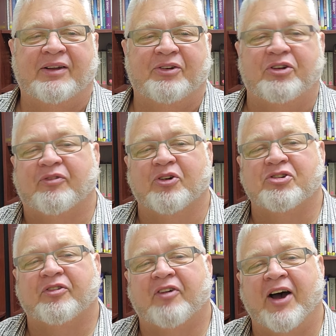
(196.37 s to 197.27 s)

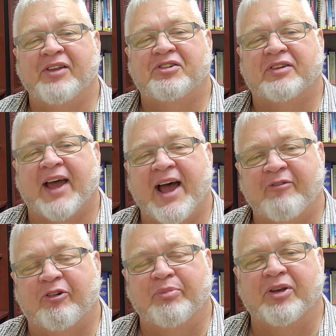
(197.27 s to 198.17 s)
Diversifying
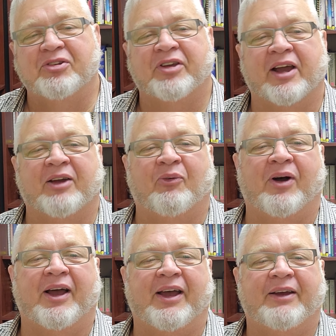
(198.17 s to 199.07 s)
staff would be a second
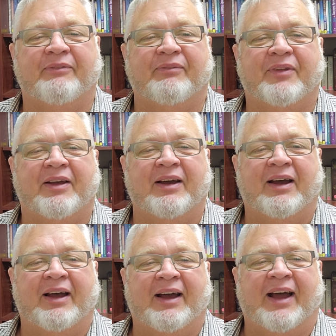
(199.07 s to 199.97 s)
way.
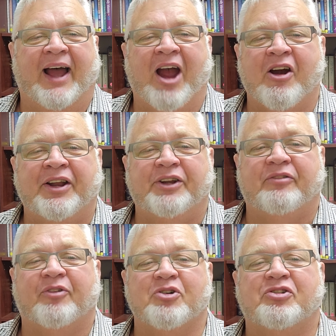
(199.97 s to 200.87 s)
Hiring a
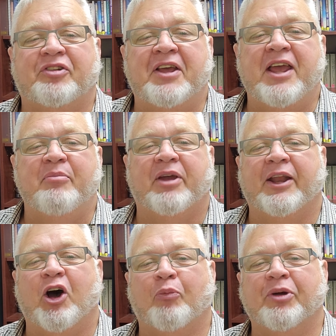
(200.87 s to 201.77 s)
diverse team can
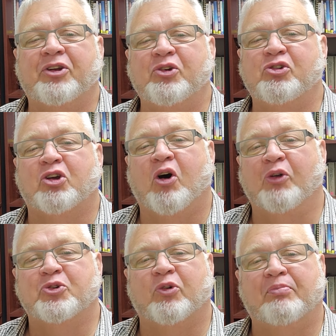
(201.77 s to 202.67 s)
help reduce
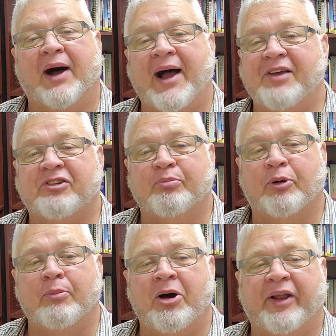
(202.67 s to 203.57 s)
cultural bias and
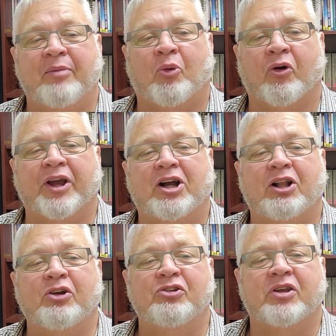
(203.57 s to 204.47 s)
promote a more
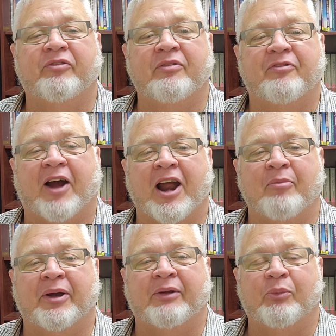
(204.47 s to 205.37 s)
inclusive
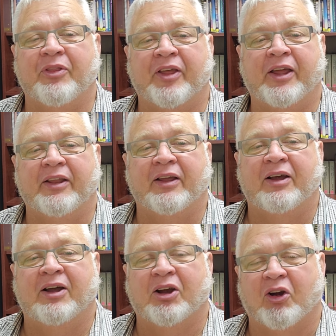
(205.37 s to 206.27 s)
environment within
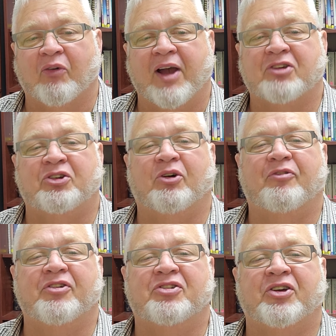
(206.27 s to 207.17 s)
correctional
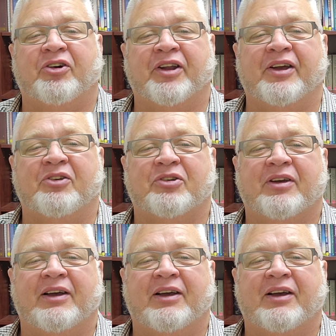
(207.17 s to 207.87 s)
facilities.